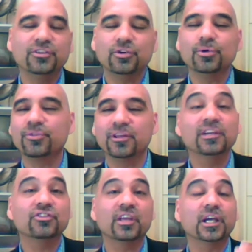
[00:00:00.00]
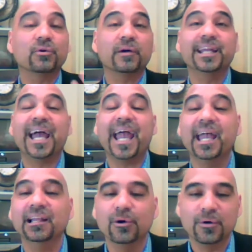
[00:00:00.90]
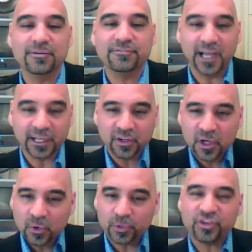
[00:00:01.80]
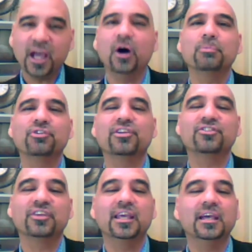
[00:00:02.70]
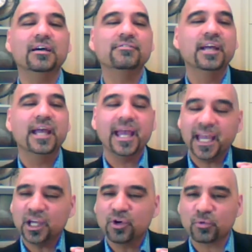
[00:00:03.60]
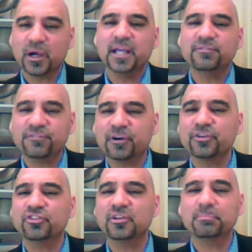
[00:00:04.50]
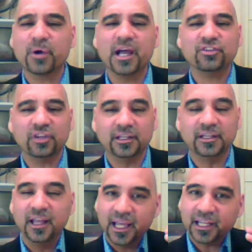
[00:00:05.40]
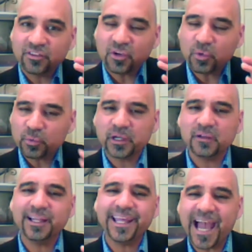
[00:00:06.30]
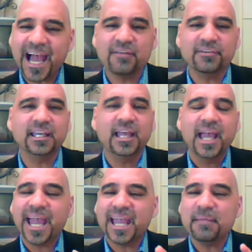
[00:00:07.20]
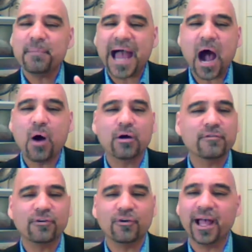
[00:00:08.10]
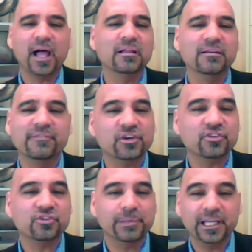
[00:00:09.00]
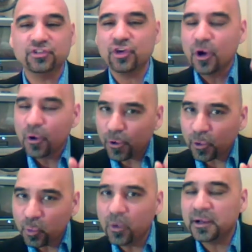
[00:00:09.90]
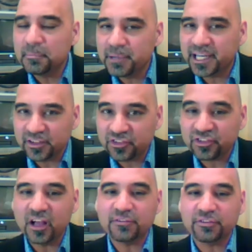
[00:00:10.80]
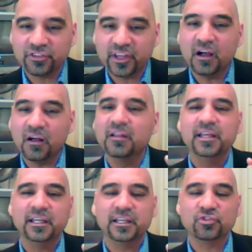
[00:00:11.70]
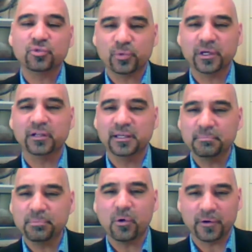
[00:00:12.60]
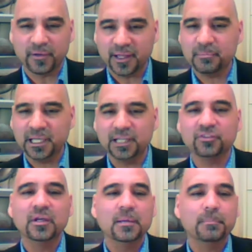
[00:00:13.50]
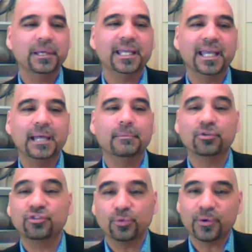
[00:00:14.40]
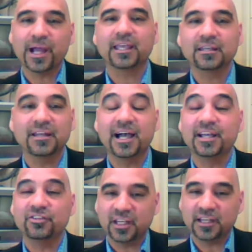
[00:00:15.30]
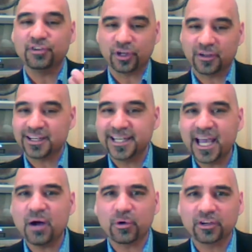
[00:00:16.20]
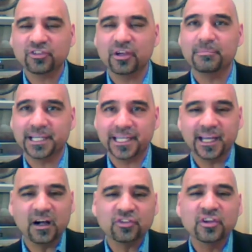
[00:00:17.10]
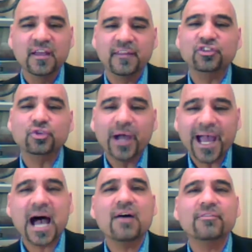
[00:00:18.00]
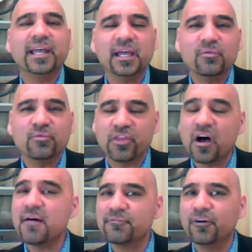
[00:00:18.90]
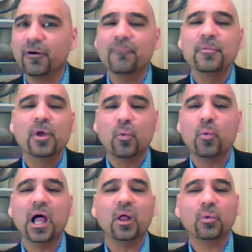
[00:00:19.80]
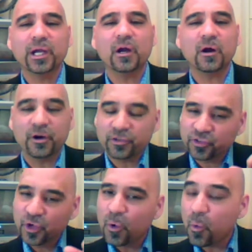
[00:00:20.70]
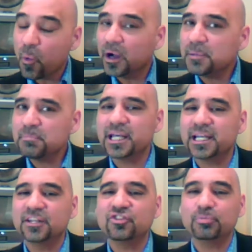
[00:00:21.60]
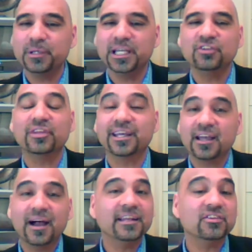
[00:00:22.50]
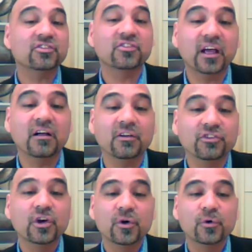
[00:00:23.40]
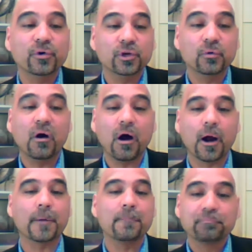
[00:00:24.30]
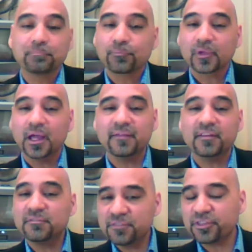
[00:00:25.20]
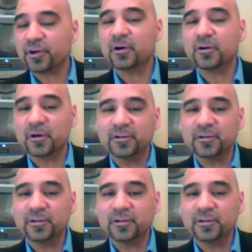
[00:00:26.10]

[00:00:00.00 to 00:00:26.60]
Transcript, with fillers: And sometimes we do things like create a halo effect which helps us give a great first impression. And so, really having a powerful elevator speech or one minute self sell is really important. That means being able to recognize that if you're going to network somebody else, that you have a thoughtful, well rehearsed, one minute speech that kind of sells who you are.